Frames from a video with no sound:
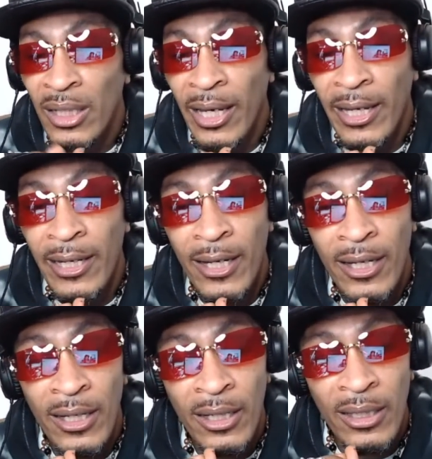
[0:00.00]
and
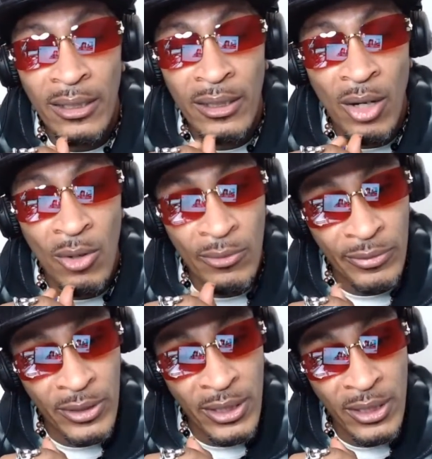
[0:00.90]

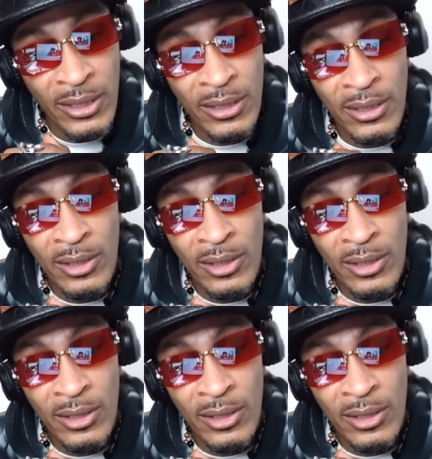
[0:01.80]
hopefully